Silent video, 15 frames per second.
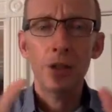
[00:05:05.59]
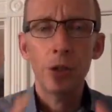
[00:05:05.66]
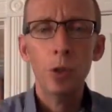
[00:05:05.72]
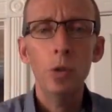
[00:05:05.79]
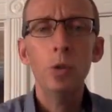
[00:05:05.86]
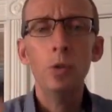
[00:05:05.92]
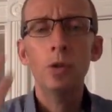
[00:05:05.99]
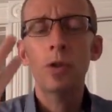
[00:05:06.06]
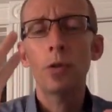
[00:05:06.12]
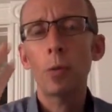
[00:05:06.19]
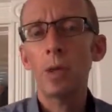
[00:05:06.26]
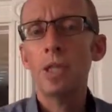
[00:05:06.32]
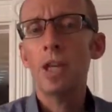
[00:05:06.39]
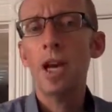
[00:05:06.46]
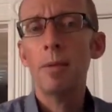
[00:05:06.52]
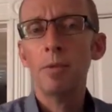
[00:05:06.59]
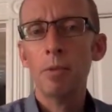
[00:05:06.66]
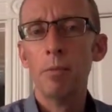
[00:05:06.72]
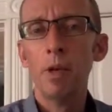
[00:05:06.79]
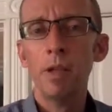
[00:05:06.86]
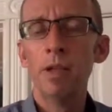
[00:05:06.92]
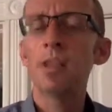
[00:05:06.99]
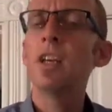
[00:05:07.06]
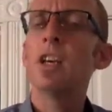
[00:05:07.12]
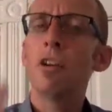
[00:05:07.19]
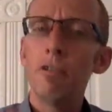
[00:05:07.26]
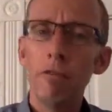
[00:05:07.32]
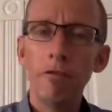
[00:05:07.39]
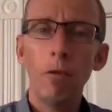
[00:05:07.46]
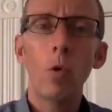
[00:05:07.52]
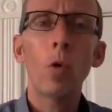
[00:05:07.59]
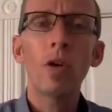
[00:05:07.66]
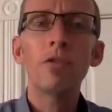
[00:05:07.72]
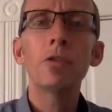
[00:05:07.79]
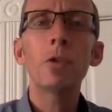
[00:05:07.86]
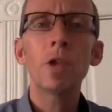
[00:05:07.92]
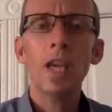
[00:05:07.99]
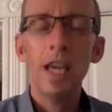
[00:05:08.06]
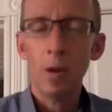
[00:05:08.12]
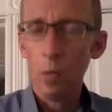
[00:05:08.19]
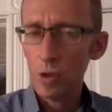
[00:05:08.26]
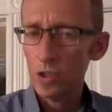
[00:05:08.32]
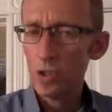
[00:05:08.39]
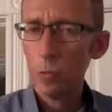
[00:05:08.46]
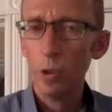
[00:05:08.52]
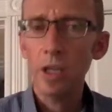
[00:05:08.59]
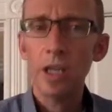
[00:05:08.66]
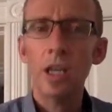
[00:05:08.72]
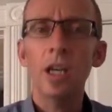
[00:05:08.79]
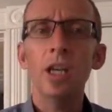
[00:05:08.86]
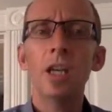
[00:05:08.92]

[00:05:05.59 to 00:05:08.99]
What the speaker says: 2 to 3 times a month, 4 if you can, once a week.